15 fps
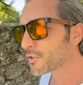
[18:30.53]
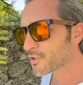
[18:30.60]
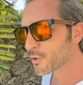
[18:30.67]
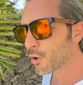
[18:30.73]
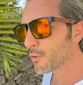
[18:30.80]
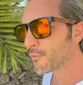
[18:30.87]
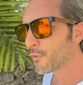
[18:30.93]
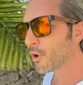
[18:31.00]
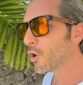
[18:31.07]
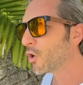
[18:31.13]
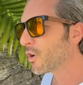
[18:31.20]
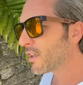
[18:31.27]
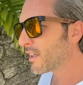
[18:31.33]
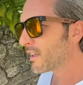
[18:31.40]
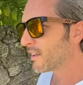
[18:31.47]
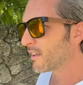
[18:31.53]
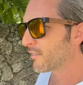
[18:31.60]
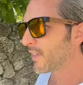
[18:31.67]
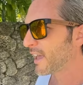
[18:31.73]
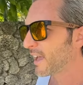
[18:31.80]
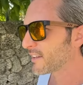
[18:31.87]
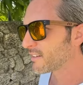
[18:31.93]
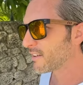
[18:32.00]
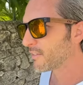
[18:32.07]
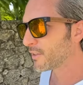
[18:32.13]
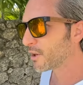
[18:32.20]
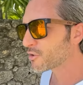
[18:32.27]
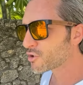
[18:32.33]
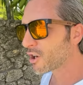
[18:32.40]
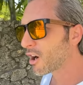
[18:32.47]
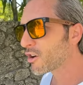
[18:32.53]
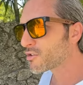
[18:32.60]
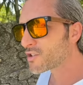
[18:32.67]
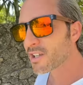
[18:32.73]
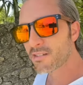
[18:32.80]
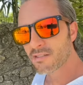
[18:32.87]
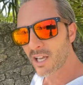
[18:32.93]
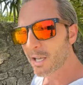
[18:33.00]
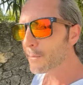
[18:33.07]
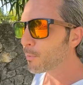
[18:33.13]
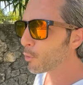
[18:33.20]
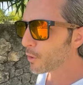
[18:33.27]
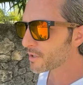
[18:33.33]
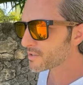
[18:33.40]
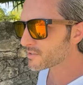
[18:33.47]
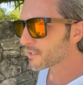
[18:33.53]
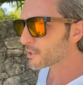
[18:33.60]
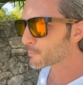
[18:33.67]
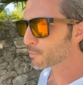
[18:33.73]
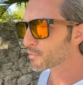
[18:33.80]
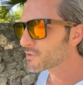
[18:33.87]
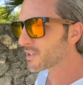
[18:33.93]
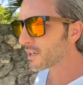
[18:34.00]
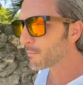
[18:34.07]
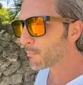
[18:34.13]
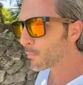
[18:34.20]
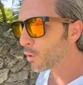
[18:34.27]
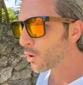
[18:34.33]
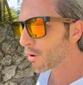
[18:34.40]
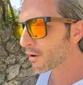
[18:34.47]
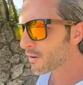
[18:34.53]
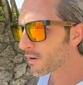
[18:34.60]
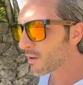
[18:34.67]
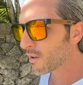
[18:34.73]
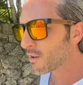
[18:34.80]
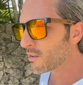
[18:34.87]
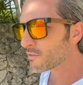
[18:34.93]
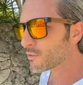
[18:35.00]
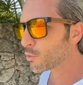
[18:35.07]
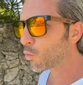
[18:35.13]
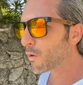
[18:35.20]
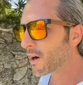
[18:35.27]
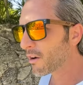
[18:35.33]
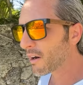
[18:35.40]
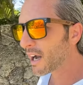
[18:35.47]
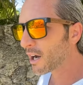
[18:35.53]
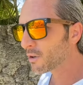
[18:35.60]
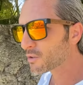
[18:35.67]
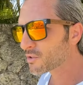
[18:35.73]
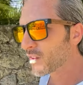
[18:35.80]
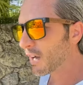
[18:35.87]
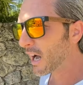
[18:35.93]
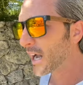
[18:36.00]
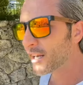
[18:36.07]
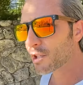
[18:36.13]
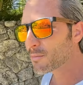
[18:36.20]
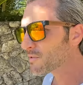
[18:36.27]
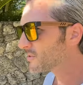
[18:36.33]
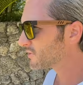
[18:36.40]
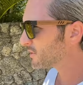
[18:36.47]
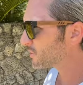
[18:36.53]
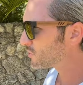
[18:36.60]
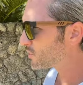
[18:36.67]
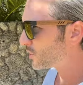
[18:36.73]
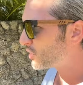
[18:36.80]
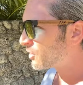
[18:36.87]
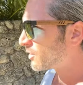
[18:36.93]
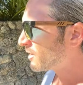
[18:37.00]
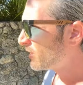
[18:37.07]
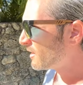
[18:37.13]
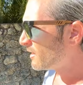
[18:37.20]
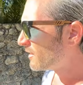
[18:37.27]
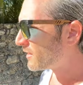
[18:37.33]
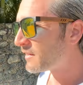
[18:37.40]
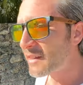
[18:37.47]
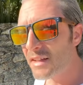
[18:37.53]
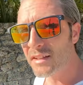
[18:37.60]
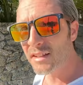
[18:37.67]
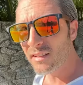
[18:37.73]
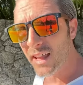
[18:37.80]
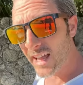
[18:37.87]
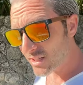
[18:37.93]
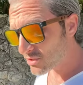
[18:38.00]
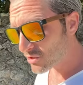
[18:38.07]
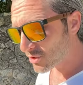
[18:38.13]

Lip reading: so full that they're charging 10.6% more to warehouse items this year than they did last